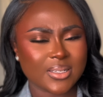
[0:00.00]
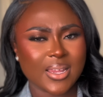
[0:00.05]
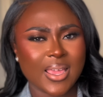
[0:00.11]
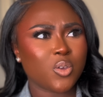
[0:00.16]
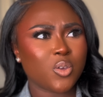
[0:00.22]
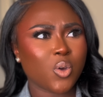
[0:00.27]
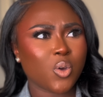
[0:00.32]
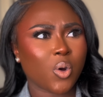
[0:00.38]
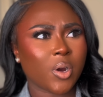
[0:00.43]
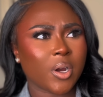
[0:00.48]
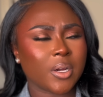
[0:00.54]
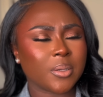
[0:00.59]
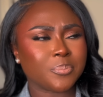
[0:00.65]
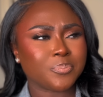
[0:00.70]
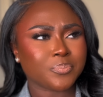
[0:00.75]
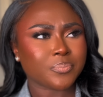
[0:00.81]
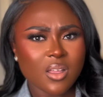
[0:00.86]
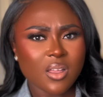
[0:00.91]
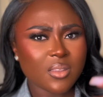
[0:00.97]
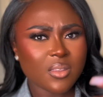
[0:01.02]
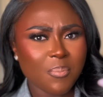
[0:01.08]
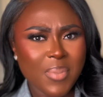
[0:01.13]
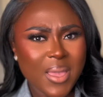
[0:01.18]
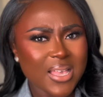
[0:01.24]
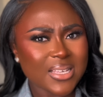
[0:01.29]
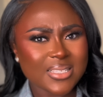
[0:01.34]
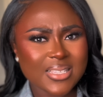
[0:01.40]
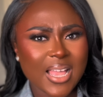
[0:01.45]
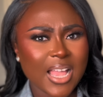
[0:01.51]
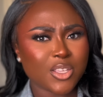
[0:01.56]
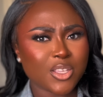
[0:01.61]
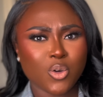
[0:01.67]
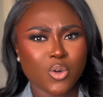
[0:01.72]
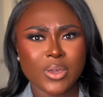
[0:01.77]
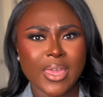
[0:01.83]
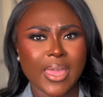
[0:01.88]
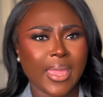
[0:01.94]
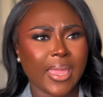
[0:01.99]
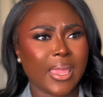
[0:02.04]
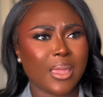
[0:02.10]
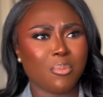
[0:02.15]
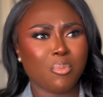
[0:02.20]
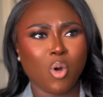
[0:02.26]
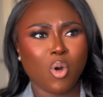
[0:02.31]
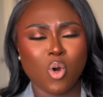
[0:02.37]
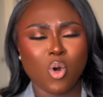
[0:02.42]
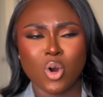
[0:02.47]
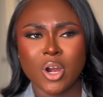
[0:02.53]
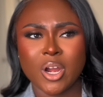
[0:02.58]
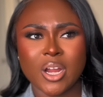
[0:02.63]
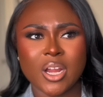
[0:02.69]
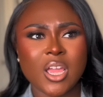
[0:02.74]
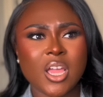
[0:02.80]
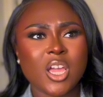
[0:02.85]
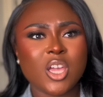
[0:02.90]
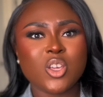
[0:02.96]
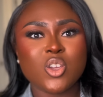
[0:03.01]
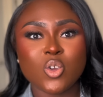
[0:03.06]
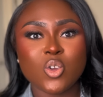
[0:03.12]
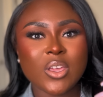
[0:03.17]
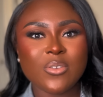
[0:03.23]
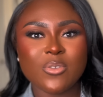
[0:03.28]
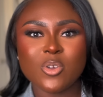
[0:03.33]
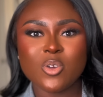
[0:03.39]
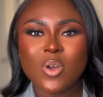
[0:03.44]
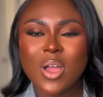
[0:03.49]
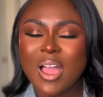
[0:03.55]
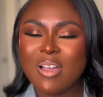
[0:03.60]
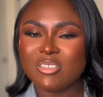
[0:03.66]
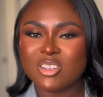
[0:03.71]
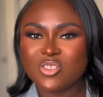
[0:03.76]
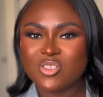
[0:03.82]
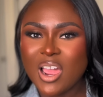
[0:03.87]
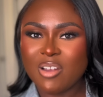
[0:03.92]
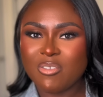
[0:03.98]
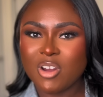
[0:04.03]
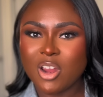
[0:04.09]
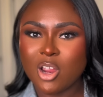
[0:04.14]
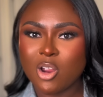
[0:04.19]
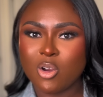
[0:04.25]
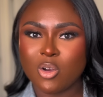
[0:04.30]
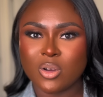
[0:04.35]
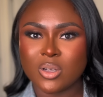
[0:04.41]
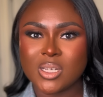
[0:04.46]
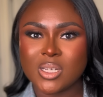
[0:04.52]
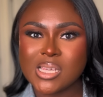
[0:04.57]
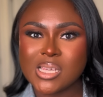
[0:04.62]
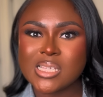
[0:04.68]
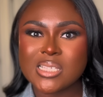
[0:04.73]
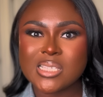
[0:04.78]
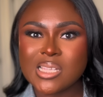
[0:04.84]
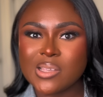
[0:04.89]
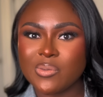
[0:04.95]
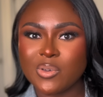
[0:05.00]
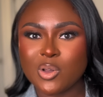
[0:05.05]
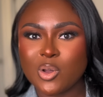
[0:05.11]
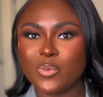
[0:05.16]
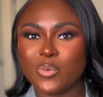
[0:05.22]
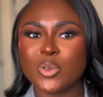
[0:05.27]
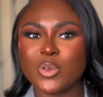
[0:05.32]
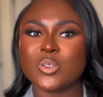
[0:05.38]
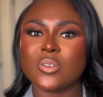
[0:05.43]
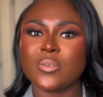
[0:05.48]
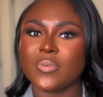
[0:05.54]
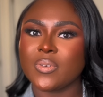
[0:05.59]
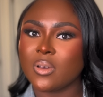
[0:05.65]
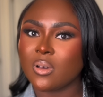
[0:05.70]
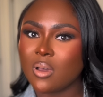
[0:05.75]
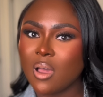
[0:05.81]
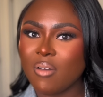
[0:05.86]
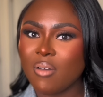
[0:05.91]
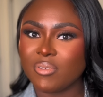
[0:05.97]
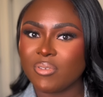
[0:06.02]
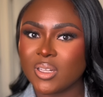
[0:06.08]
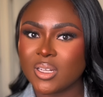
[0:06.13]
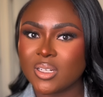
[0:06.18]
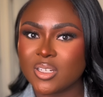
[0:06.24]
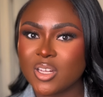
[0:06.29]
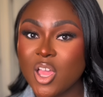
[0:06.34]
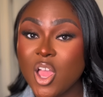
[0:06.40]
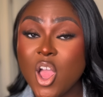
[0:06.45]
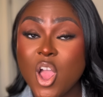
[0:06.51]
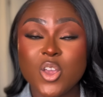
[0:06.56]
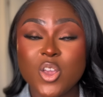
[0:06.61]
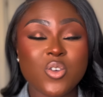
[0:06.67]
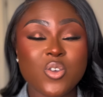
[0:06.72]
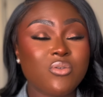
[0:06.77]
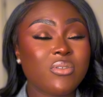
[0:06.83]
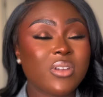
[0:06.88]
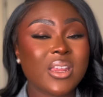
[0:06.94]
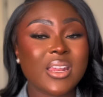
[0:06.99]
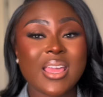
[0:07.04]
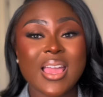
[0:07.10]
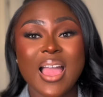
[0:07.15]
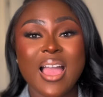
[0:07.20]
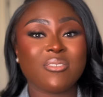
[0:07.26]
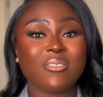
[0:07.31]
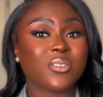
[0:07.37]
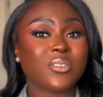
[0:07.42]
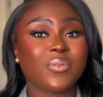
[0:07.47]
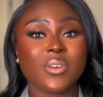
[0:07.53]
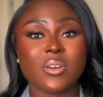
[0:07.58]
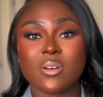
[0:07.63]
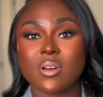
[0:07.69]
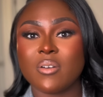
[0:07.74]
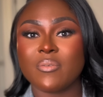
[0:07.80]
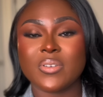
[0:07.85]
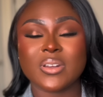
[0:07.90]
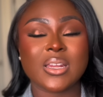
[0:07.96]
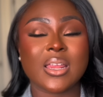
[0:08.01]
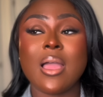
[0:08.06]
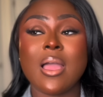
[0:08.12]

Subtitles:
and you're the best at your game, or if you don't have a track record, it's difficult for you to feel confident. You really have to feel confident.